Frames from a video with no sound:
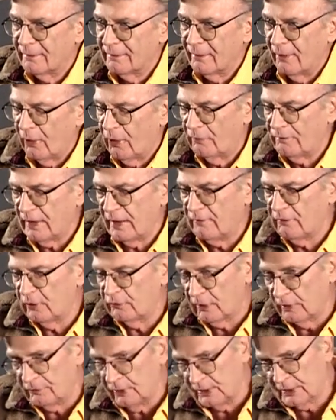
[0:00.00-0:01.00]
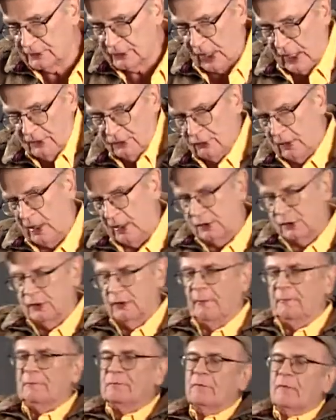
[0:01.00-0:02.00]
Hervé Villachez.
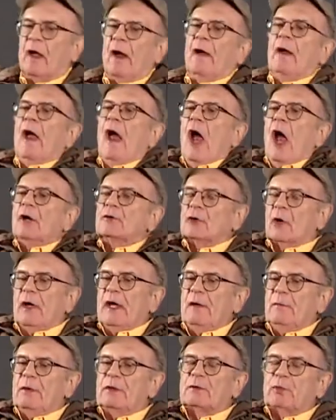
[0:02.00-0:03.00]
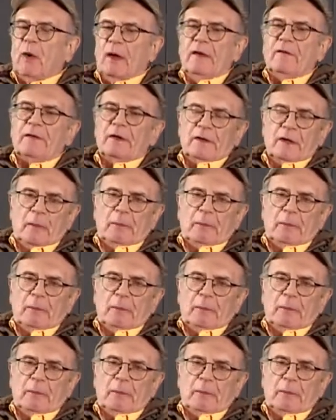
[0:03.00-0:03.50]
So he was one of the little